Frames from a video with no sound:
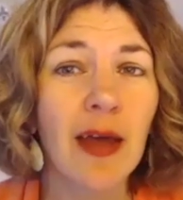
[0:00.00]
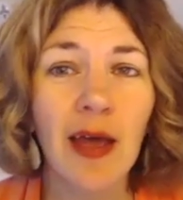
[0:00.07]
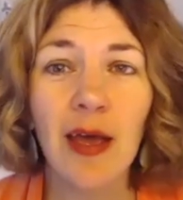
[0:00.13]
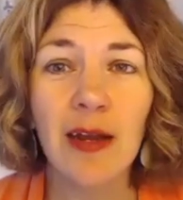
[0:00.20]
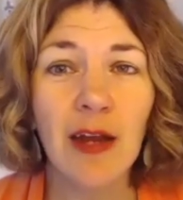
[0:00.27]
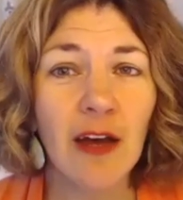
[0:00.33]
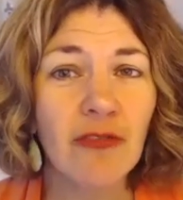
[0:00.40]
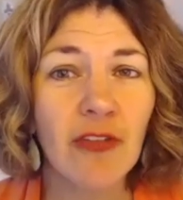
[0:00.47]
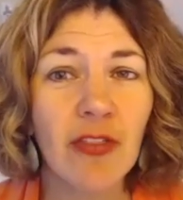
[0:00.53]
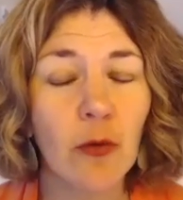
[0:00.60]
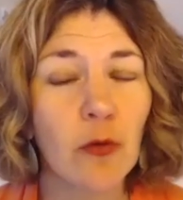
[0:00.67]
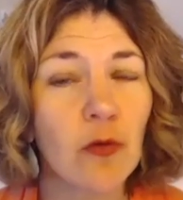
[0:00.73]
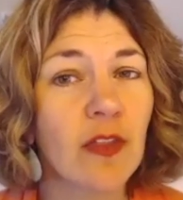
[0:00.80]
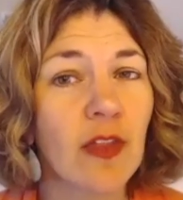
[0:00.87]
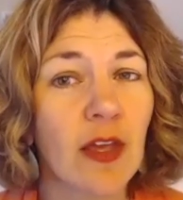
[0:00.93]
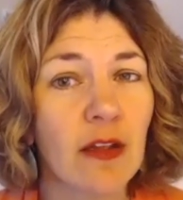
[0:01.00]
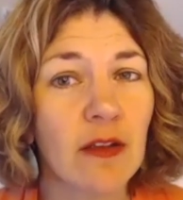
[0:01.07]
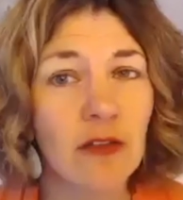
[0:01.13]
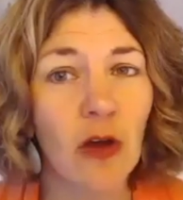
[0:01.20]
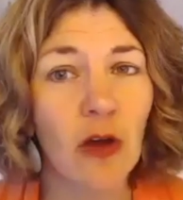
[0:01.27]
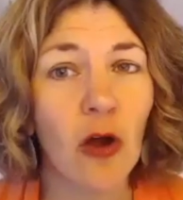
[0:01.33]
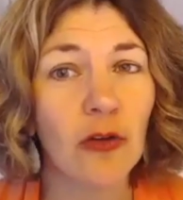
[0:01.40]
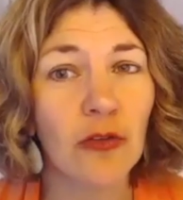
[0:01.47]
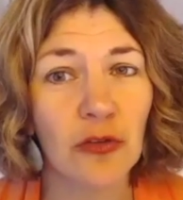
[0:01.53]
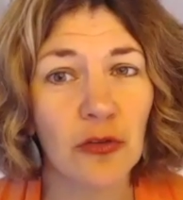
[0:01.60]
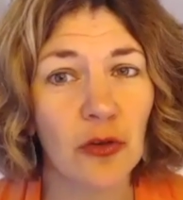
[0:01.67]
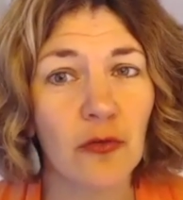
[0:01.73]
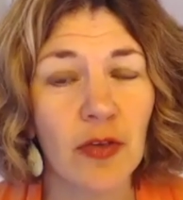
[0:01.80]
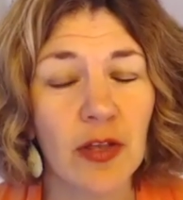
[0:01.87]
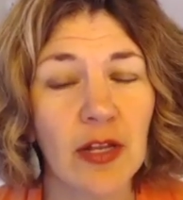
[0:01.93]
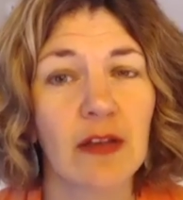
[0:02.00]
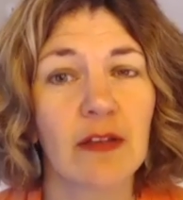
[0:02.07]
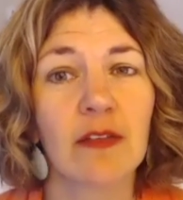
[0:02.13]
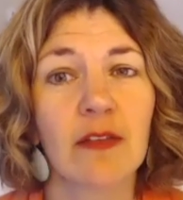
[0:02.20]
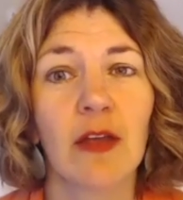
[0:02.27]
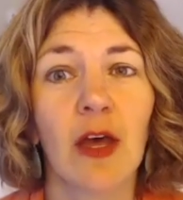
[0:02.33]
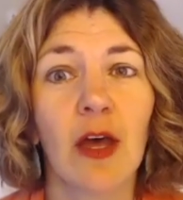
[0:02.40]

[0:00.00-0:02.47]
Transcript: and often those things aren't serving us.